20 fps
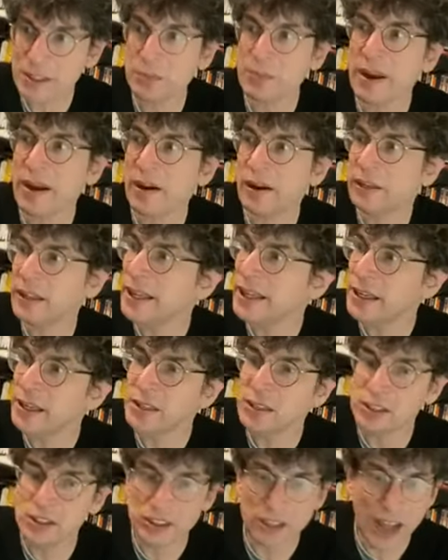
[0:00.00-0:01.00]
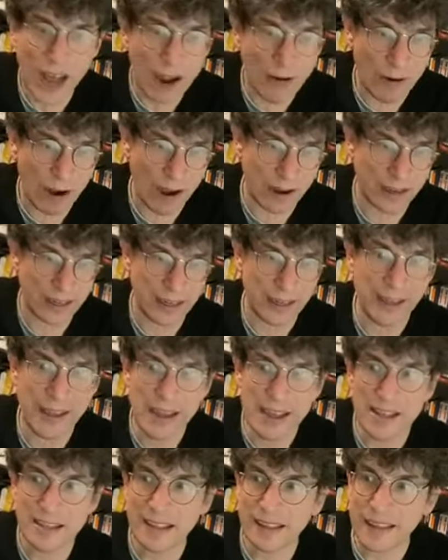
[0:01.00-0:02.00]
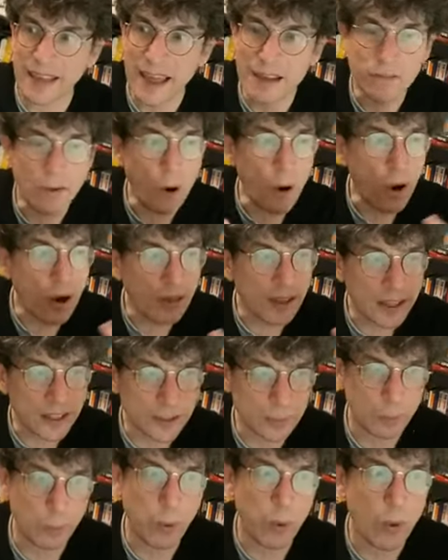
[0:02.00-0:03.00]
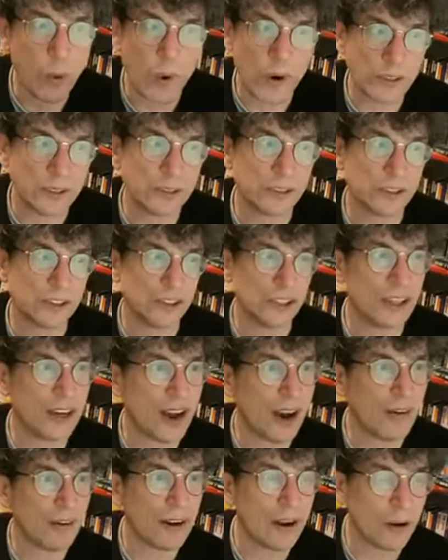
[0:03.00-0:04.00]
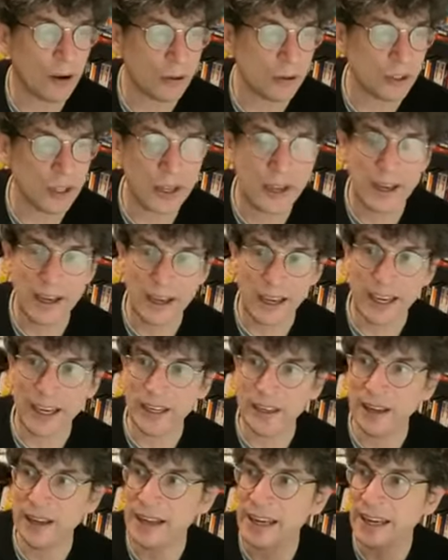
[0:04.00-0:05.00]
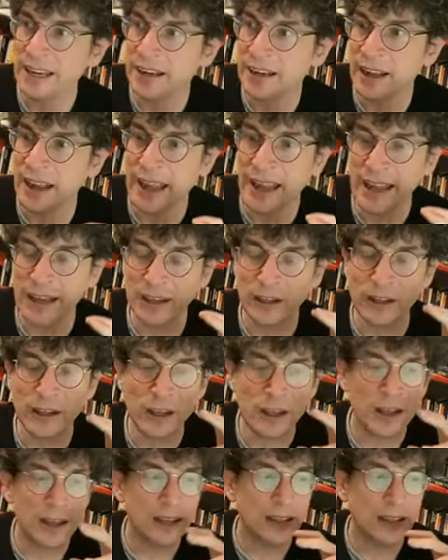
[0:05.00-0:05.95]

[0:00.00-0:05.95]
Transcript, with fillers: is apparently skyrocketing. Like they have all these porn scenarios in in a